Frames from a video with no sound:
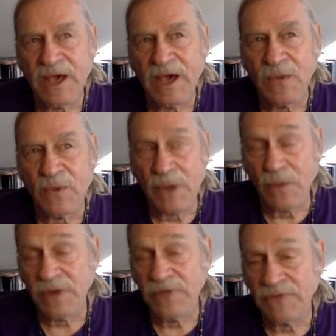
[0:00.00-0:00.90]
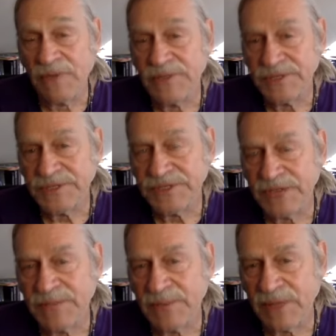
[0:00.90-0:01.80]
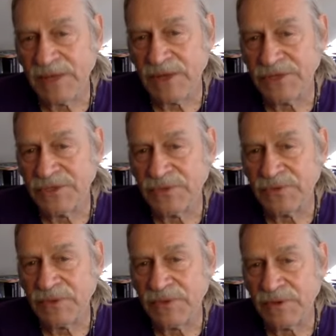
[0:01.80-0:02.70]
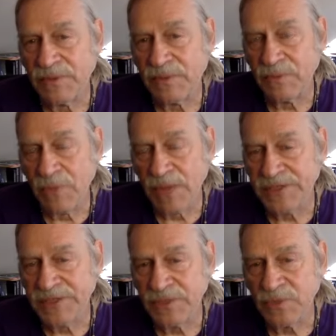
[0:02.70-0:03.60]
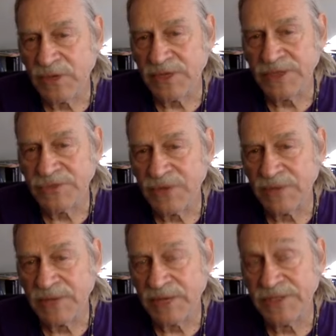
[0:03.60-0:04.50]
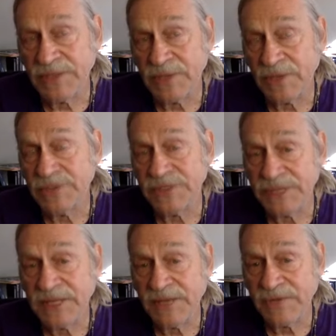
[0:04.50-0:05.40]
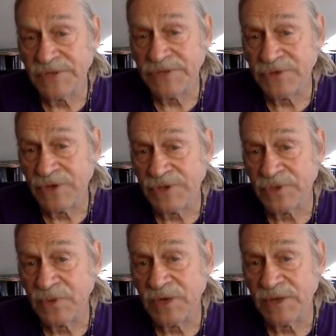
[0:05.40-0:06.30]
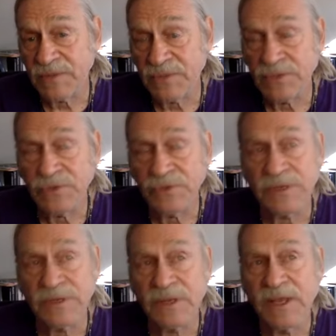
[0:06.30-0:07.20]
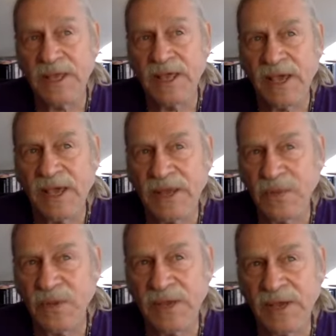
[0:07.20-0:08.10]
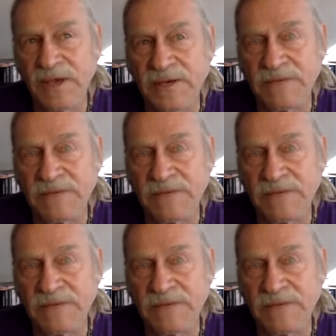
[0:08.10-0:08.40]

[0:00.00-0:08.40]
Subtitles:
I wanted a feminist example and also a more masculine one. I just grabbed Einstein because he did have this strong square to the moon. And anyway,